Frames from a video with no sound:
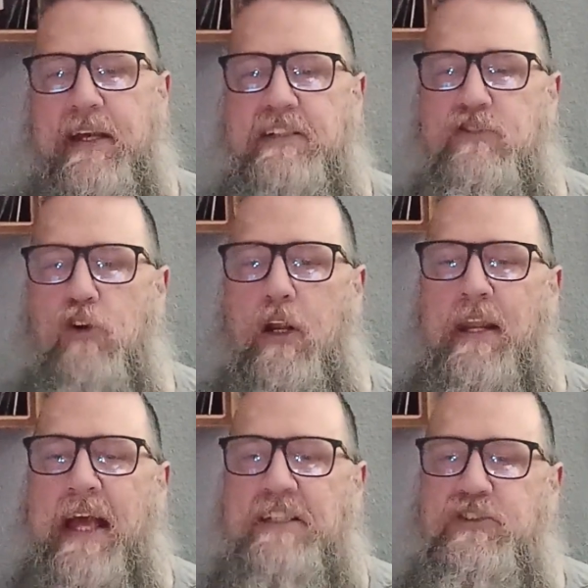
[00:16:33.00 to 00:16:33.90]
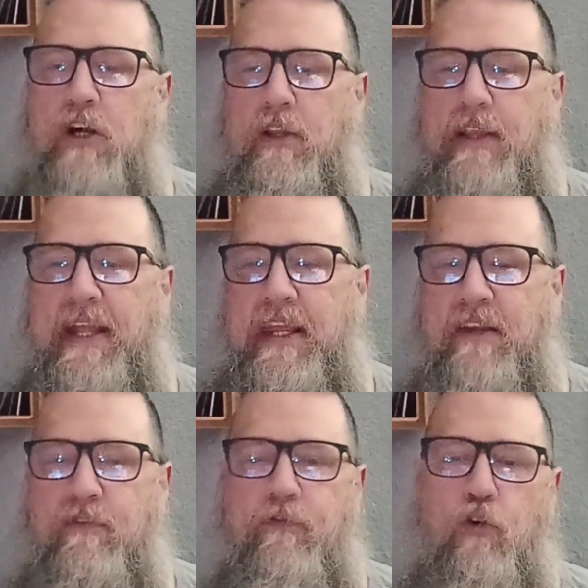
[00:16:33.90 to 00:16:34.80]
It started as John
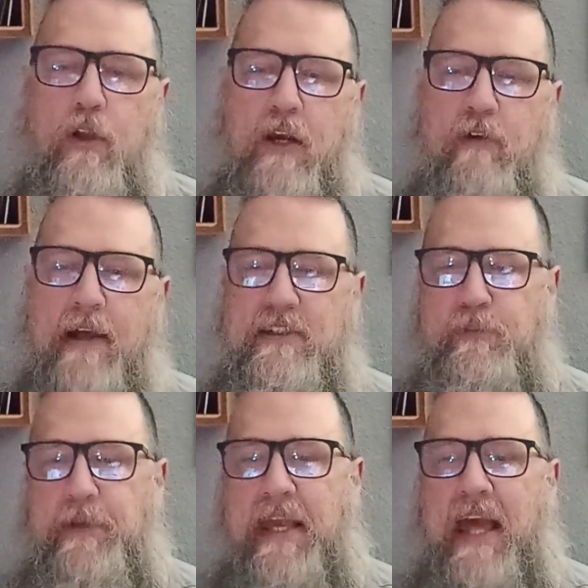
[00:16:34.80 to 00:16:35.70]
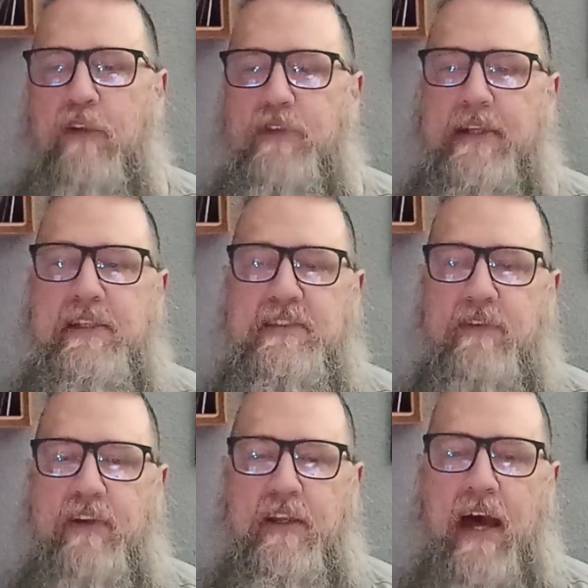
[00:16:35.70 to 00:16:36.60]
Lennon fooling around his piano in
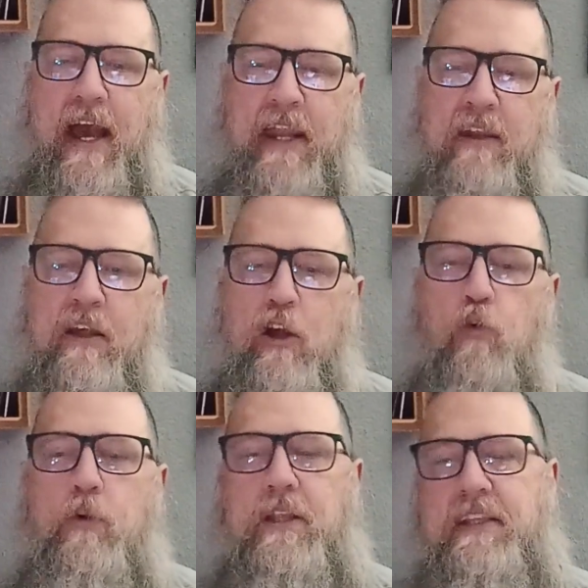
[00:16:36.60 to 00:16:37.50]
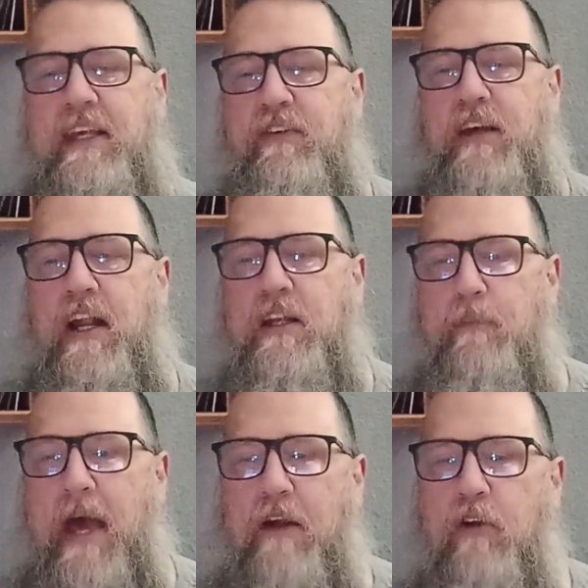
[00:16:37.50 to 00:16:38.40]
1979 with a TV on in the
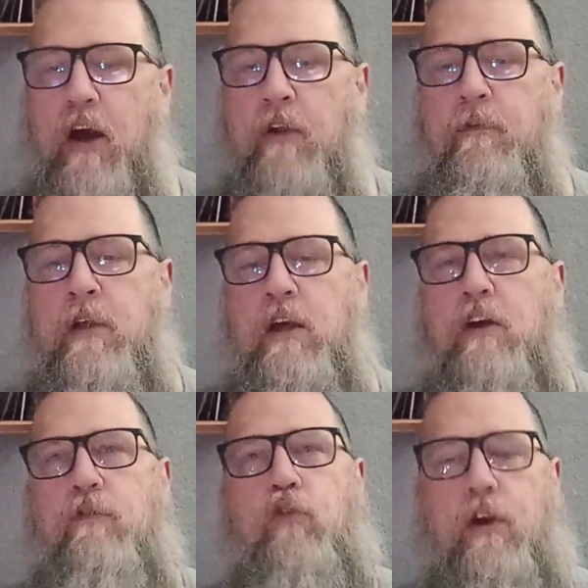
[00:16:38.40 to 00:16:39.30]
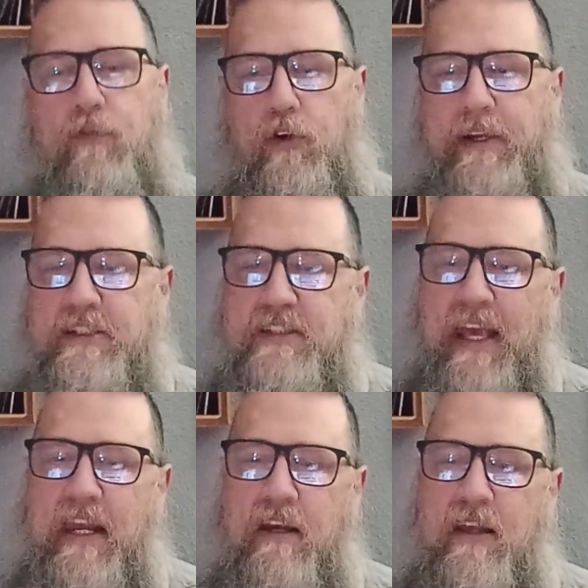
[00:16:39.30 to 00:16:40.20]
background. 44 years
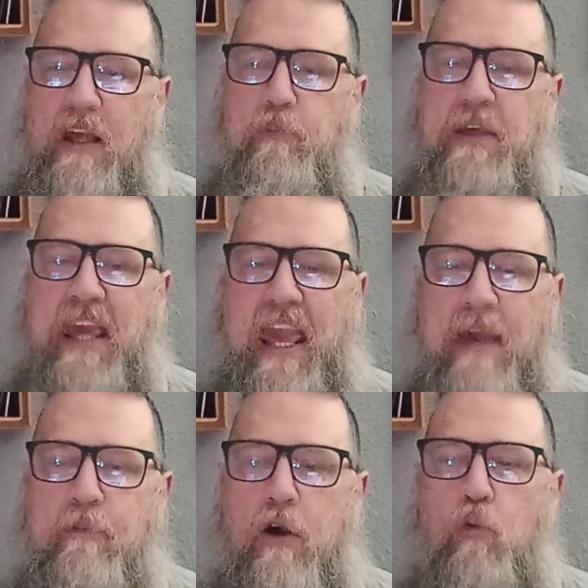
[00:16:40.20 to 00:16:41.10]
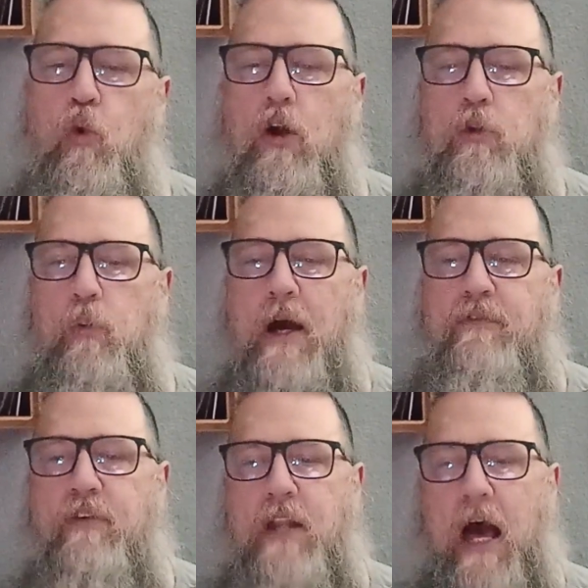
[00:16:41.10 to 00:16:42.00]
later, it became a worldwide
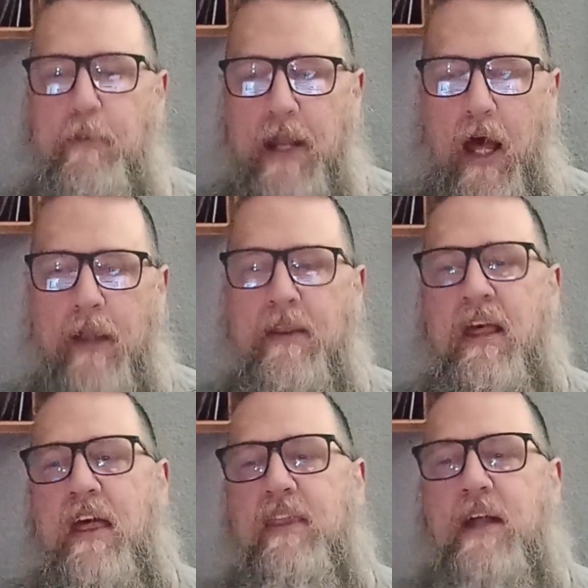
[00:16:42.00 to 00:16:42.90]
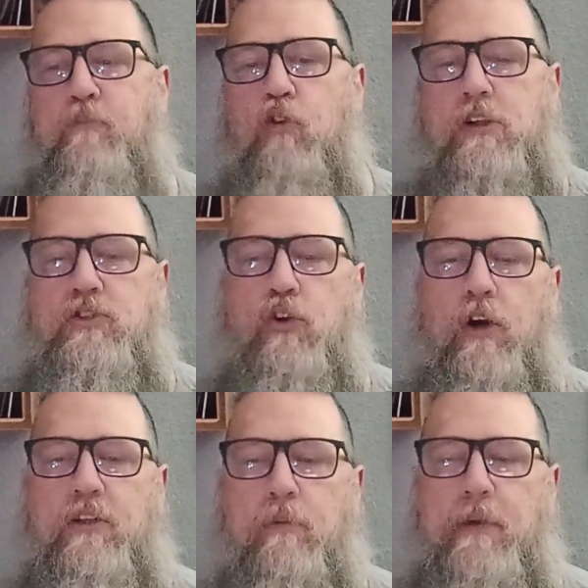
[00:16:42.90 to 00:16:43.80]
phenomenon that brought
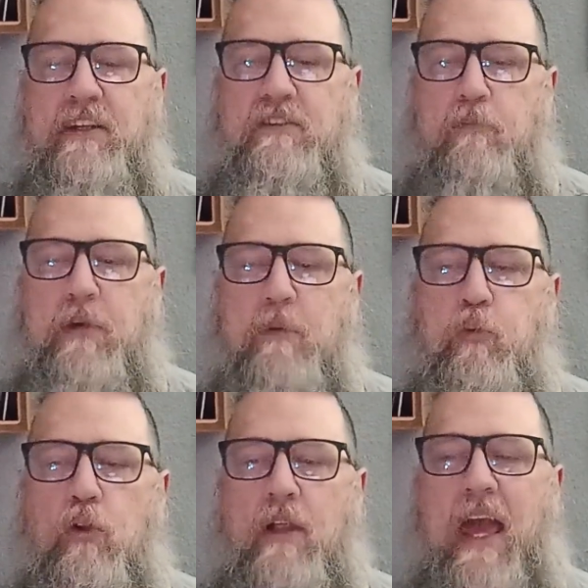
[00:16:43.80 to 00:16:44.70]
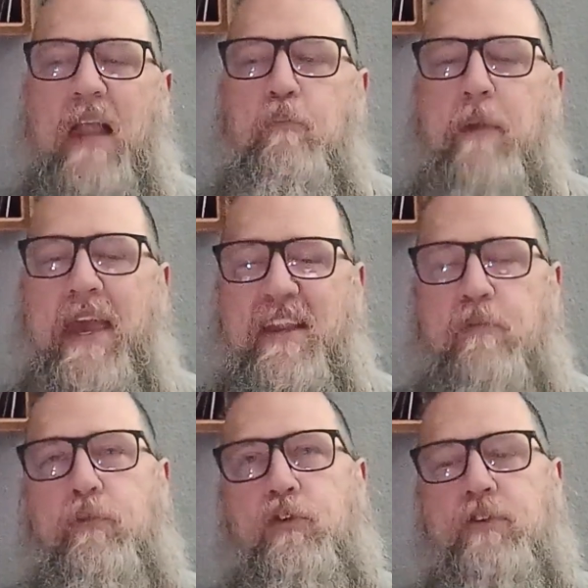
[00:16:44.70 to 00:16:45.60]
joy to millions of people and
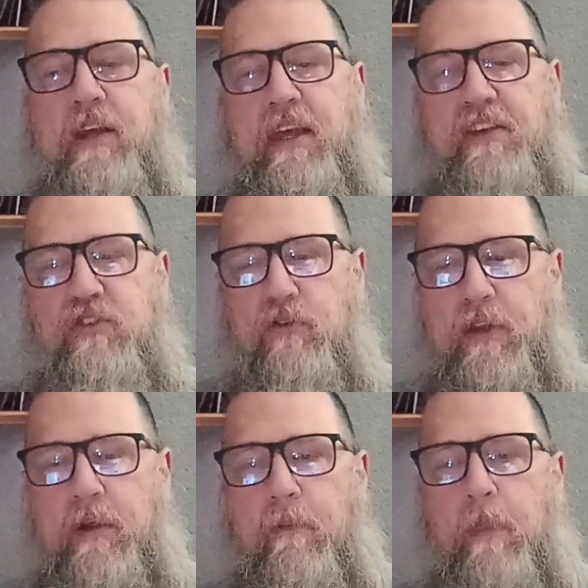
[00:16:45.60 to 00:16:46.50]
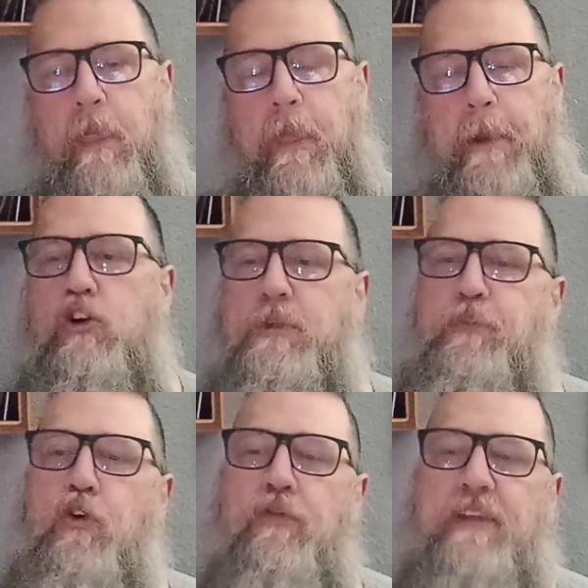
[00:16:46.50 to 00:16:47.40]
made music history. The song is
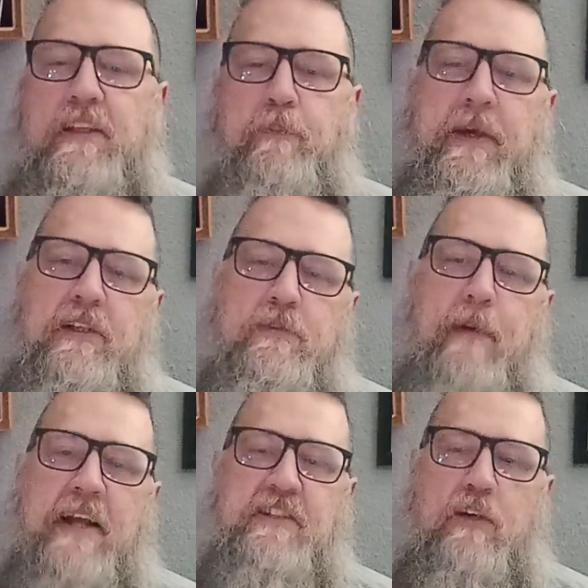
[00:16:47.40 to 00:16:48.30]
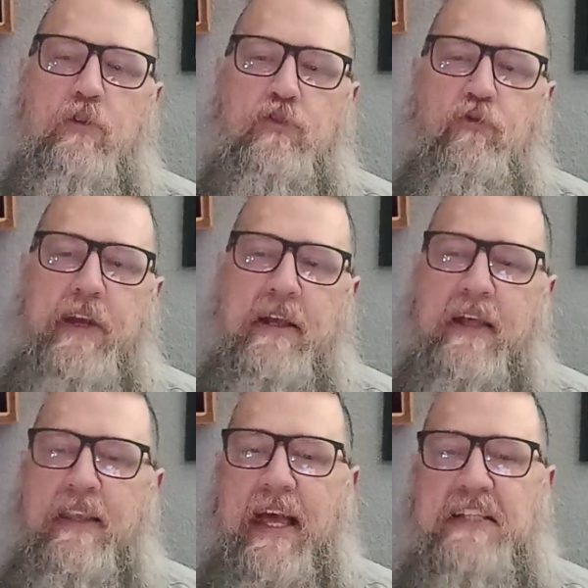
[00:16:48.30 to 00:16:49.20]
proof that the Beatles' magic was real
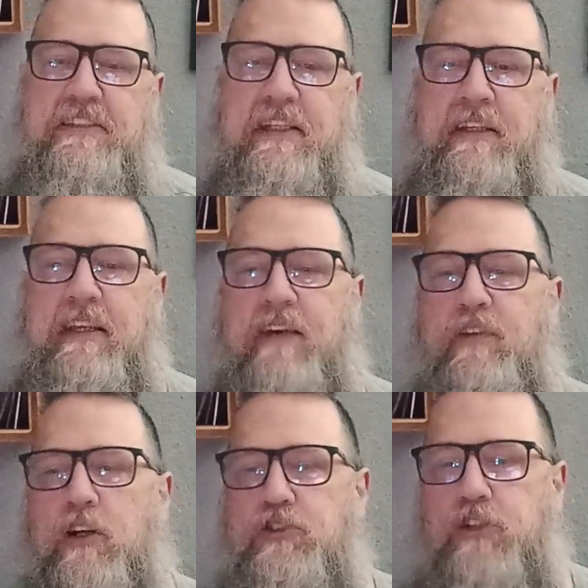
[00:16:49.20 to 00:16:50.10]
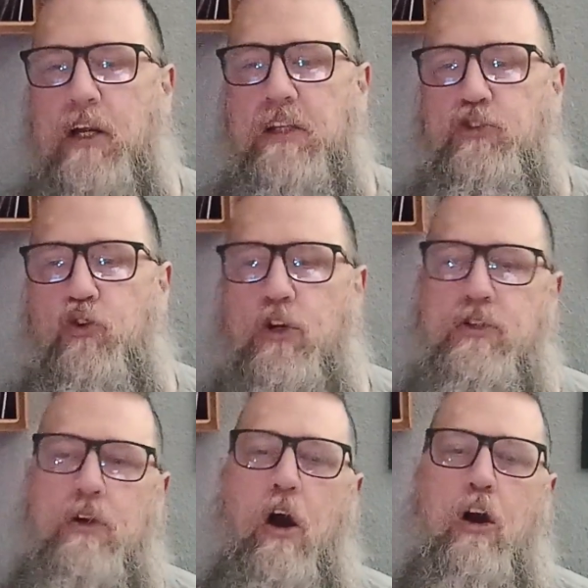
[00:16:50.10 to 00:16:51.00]
and lasting. Even though John and
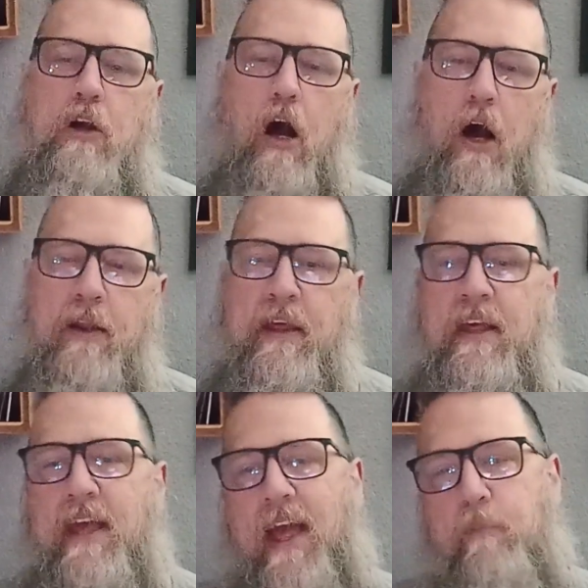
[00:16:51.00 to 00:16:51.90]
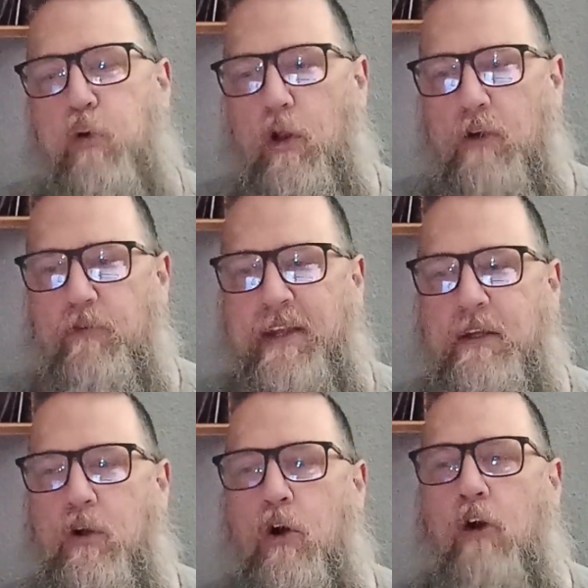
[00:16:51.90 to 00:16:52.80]
George are gone and Paul and
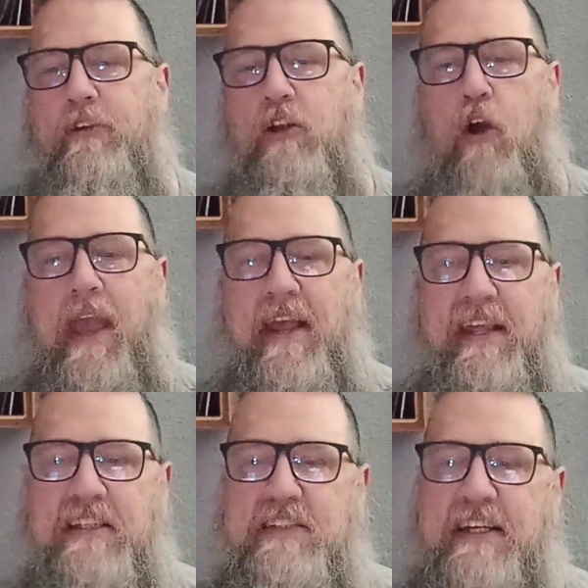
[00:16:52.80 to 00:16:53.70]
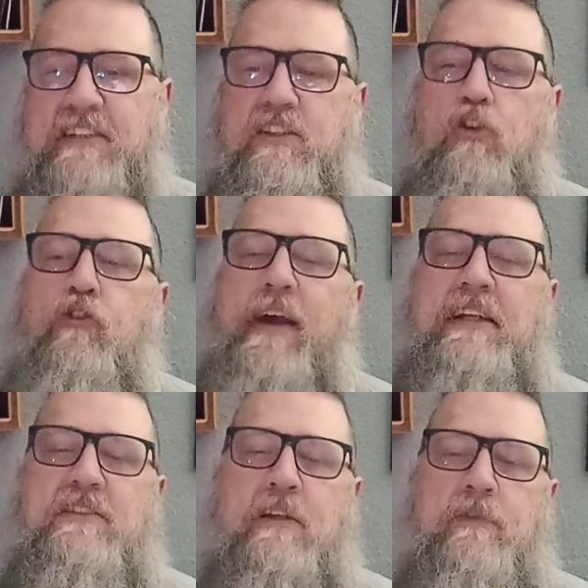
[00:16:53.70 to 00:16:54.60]
Ringo are in their 80s, they can still
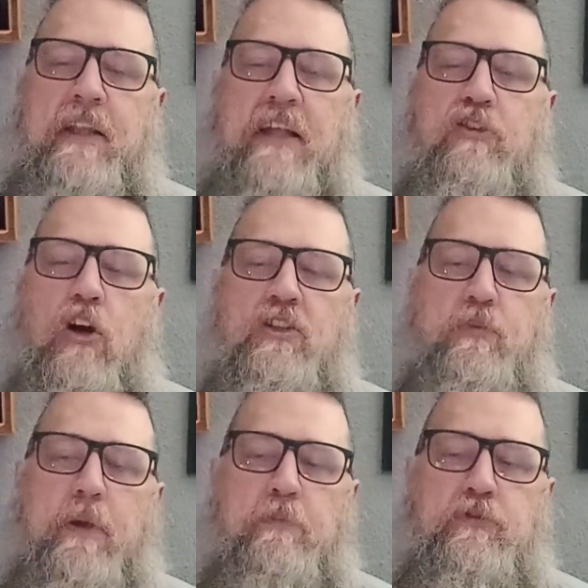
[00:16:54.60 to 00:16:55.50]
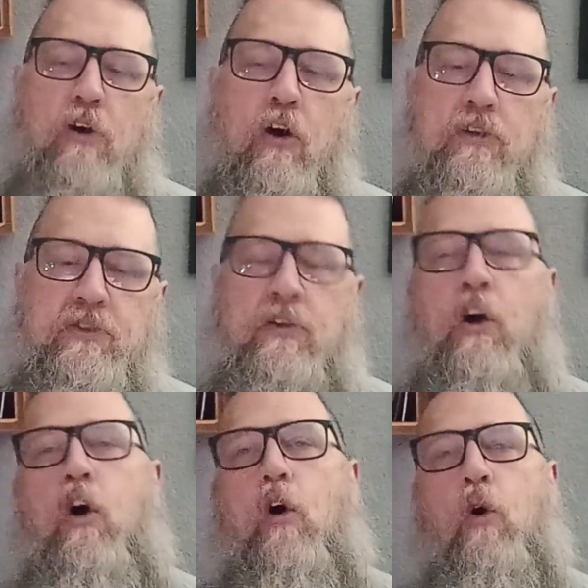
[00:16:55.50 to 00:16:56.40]
create something that touched people's hearts
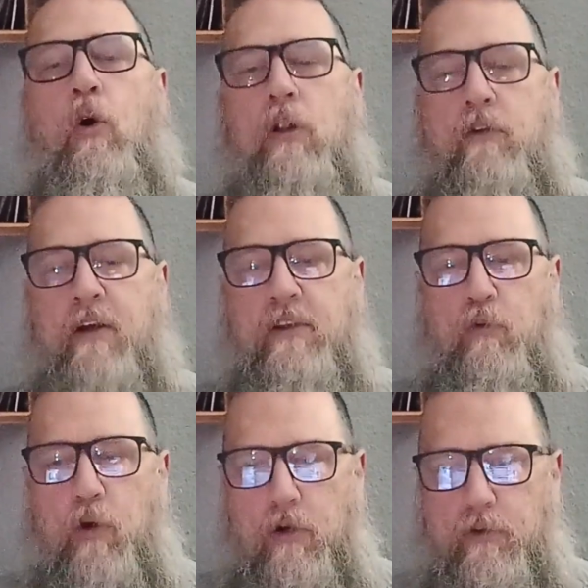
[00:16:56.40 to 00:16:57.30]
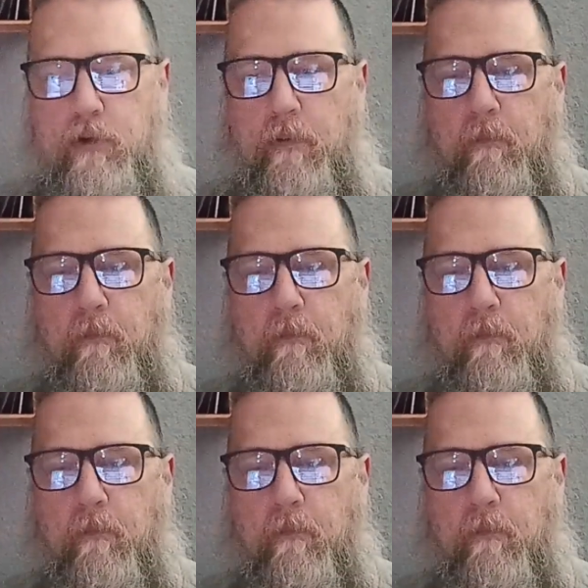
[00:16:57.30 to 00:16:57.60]
all around the world.